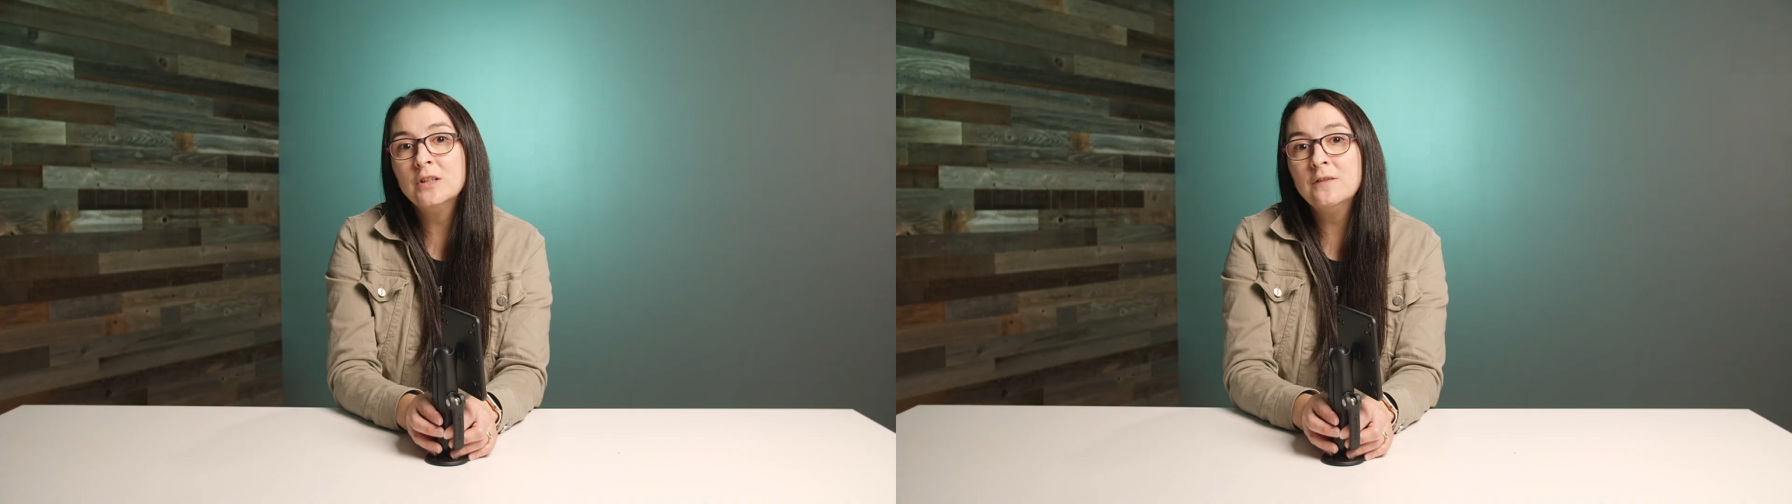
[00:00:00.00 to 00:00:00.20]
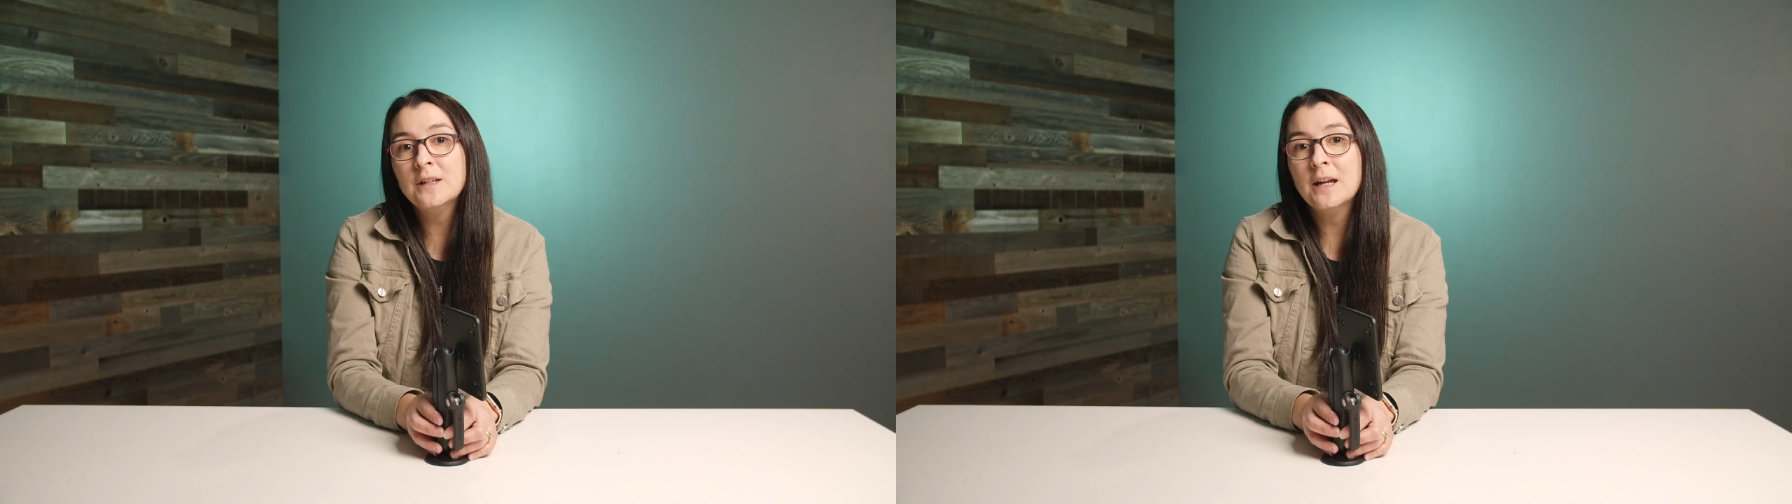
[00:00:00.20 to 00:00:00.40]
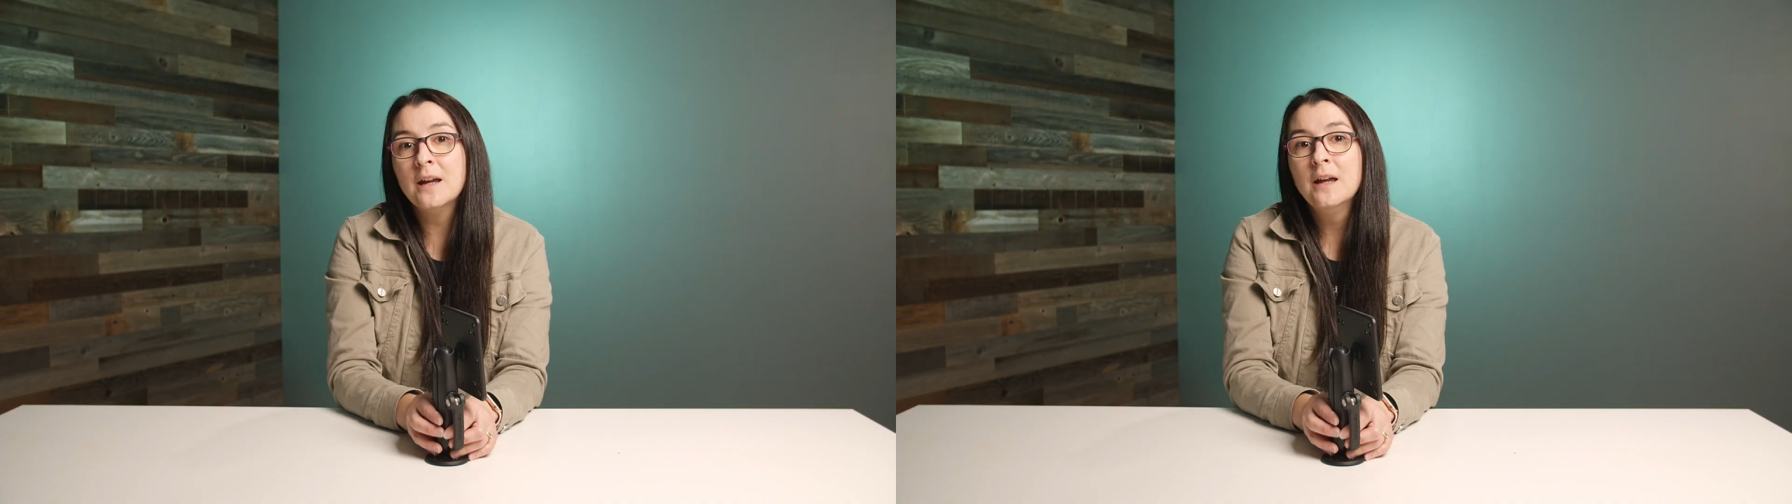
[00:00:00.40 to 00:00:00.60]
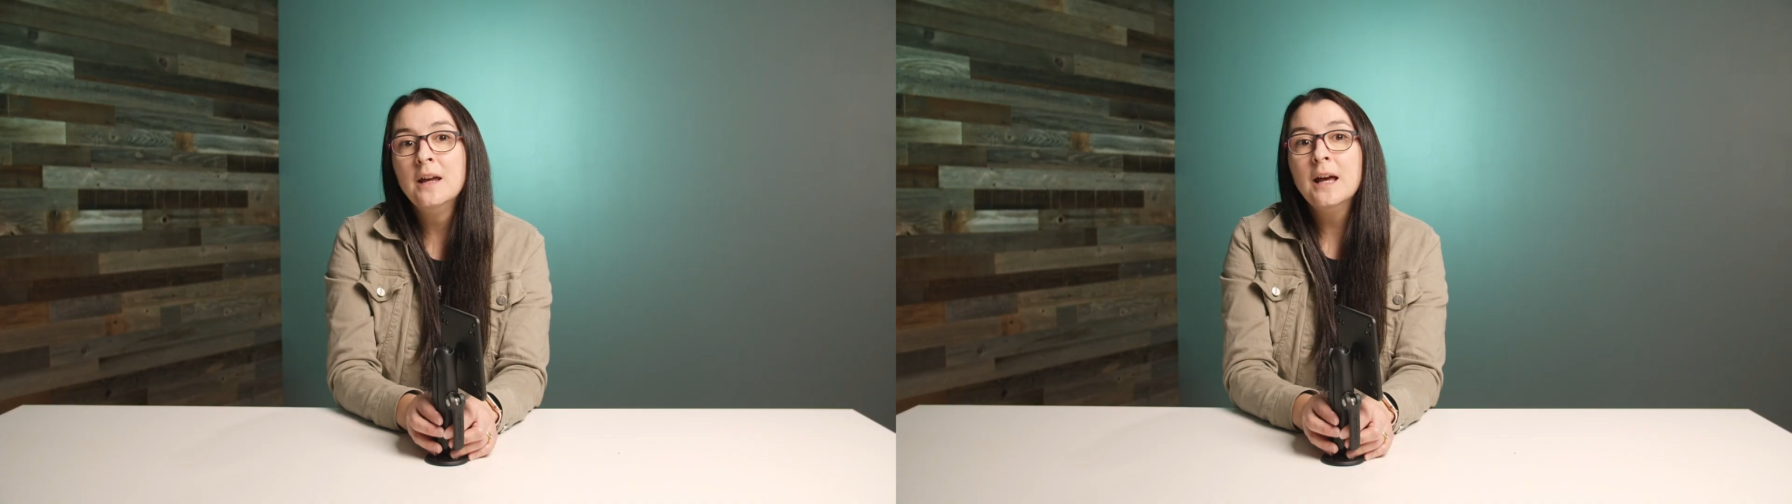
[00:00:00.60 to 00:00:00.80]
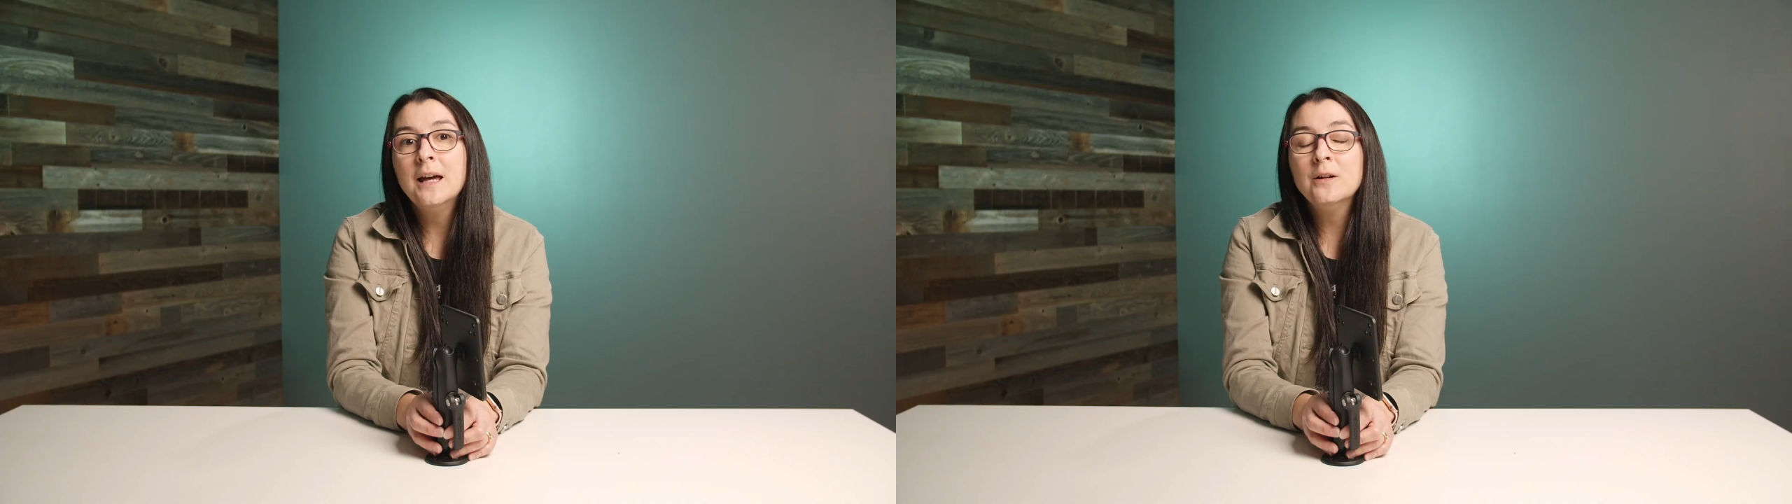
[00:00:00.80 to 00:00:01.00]
shifting
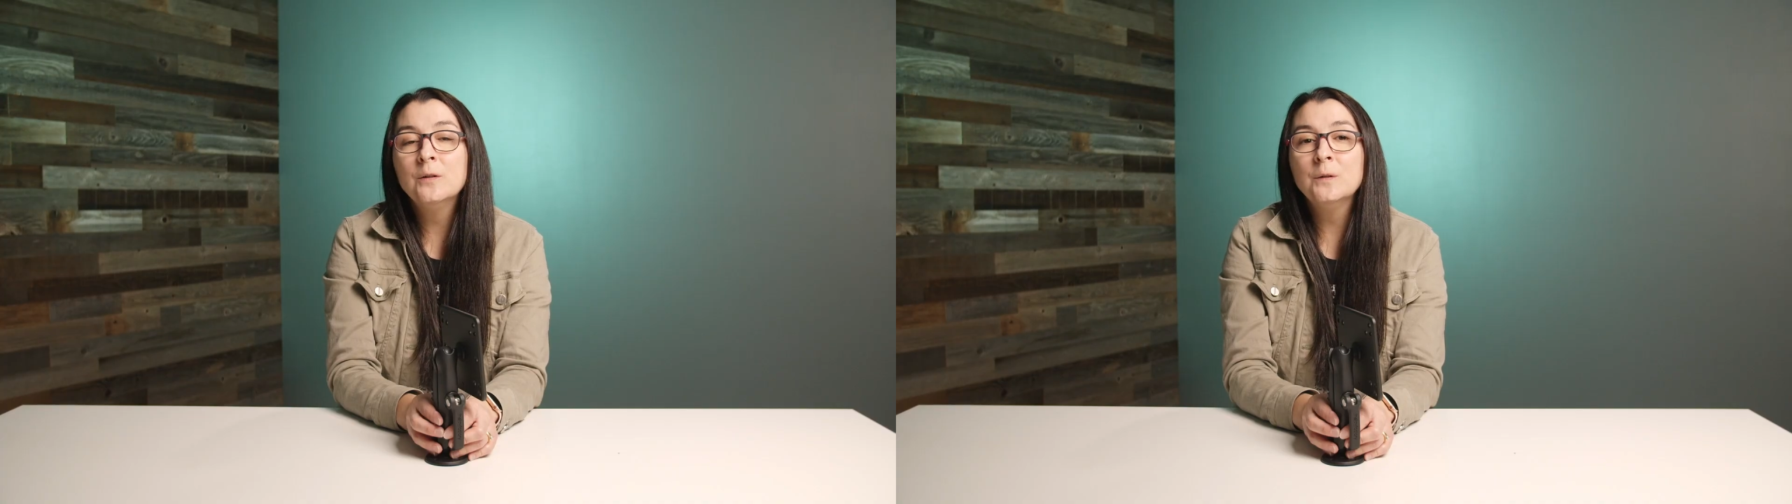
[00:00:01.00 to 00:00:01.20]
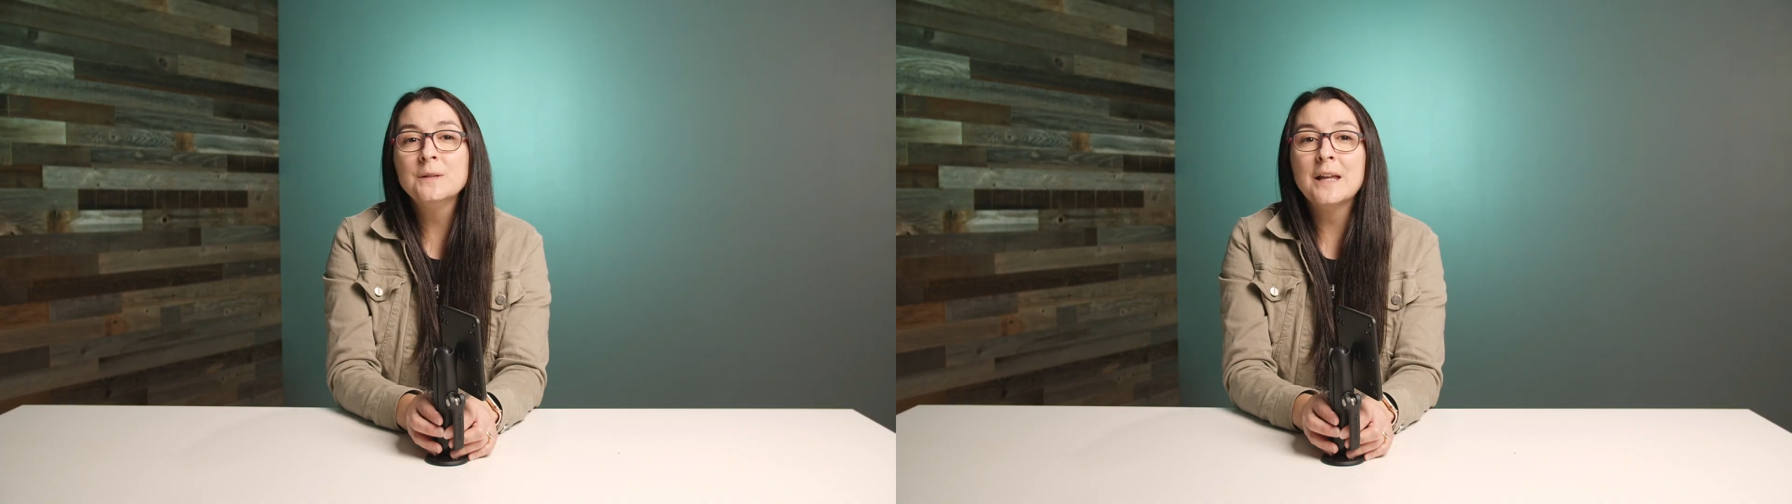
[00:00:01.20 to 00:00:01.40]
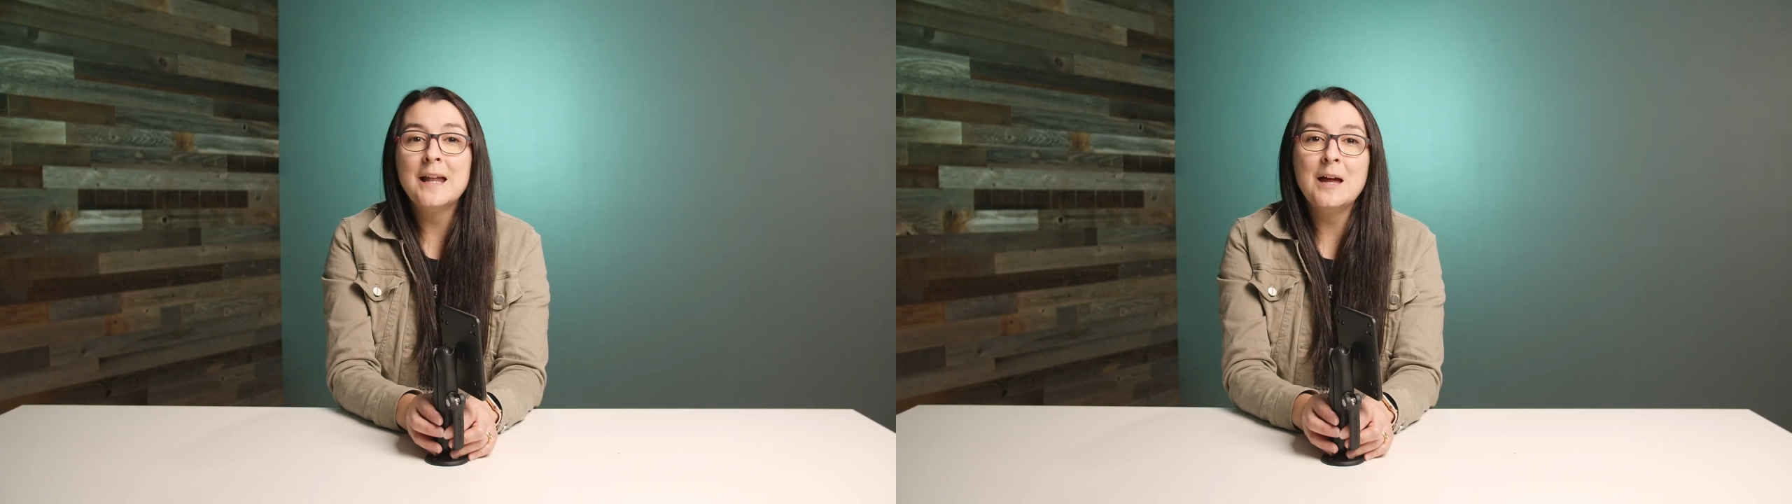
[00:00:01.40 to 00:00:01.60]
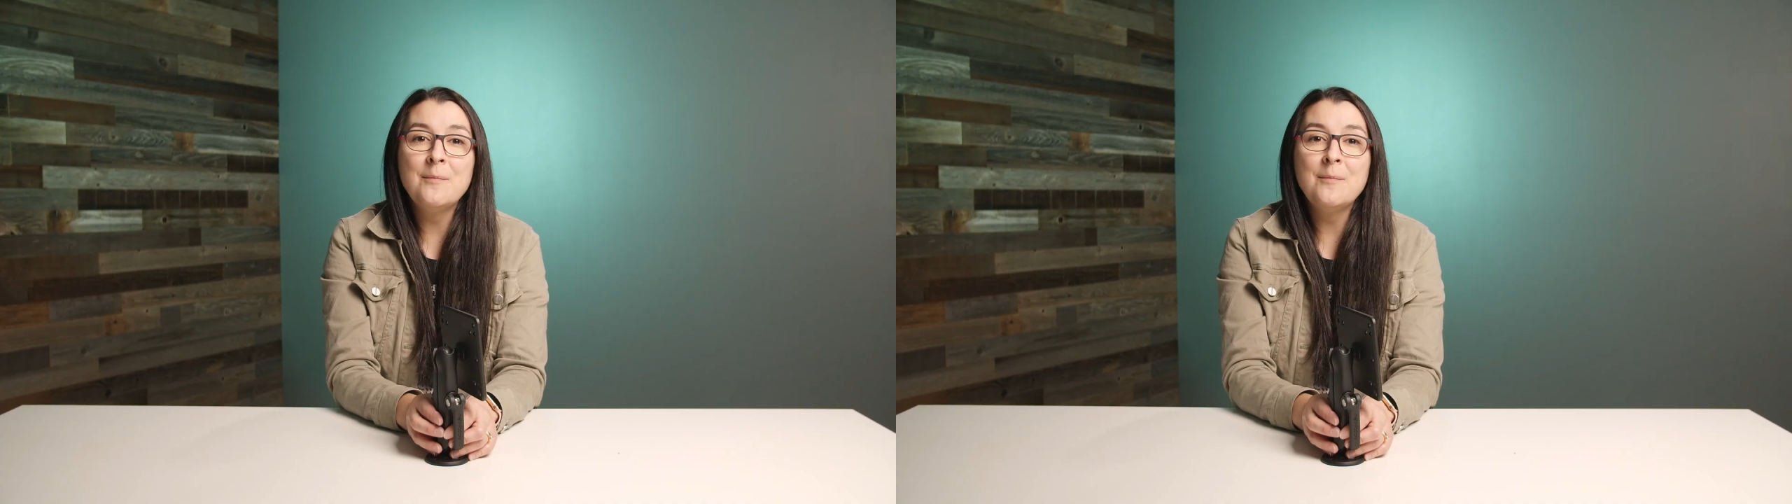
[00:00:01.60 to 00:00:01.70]
and holds an